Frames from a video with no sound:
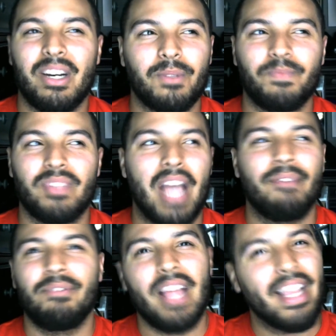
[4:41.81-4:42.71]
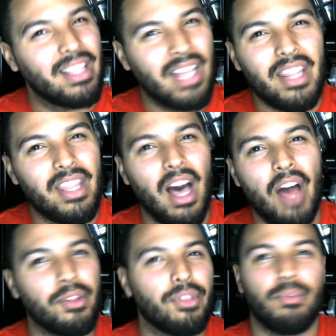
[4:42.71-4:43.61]
I feel like none of the other
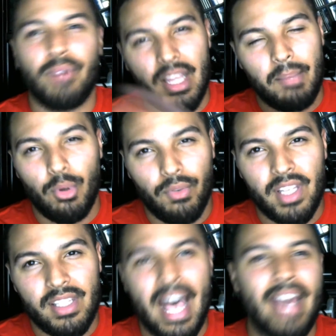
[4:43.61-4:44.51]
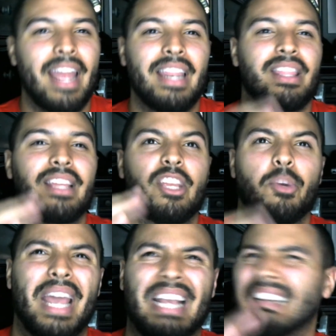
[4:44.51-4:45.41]
3 movies had anything that you were like,
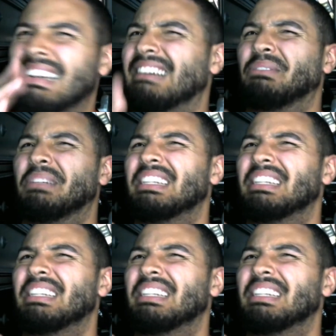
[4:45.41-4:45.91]
really?